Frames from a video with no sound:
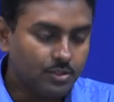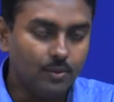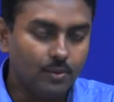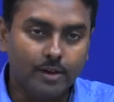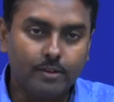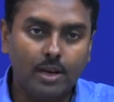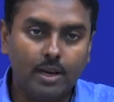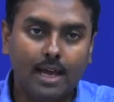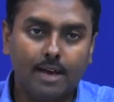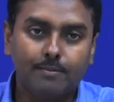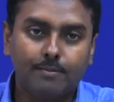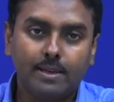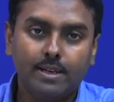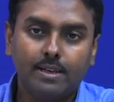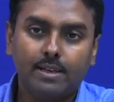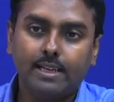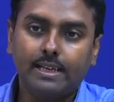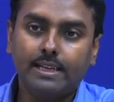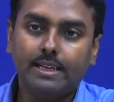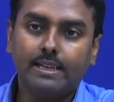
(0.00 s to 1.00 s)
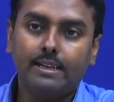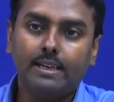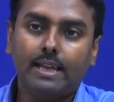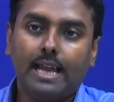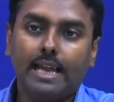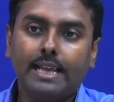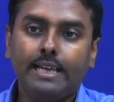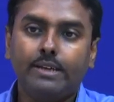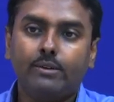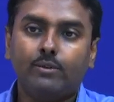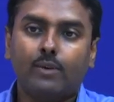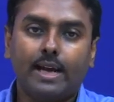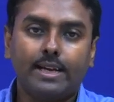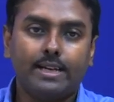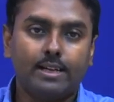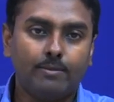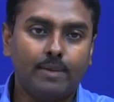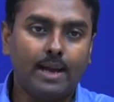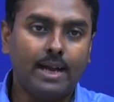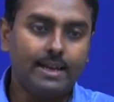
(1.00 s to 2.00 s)
what will happen in any
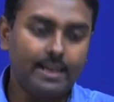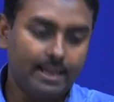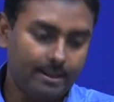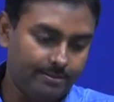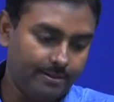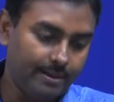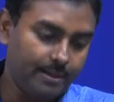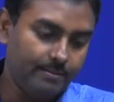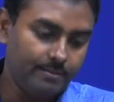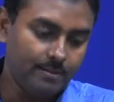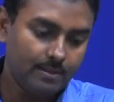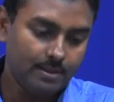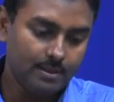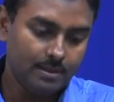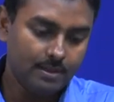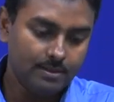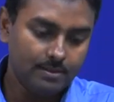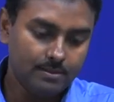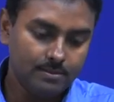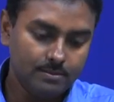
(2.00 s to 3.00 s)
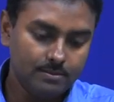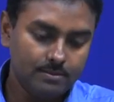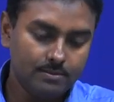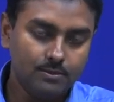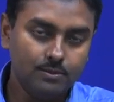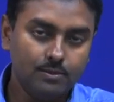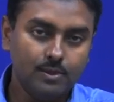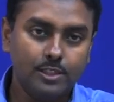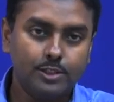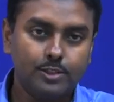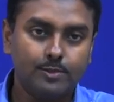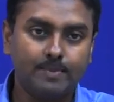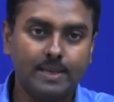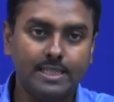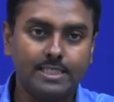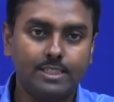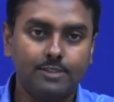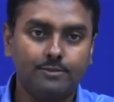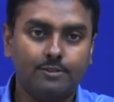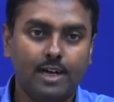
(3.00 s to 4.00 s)
wider band FM will
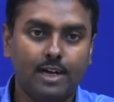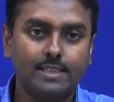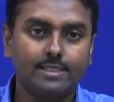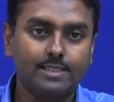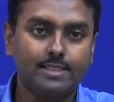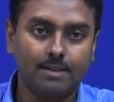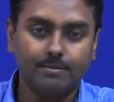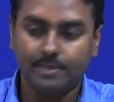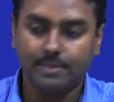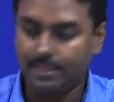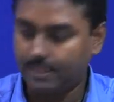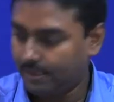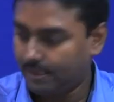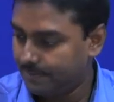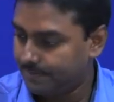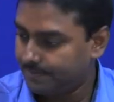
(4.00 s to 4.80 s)
specify something.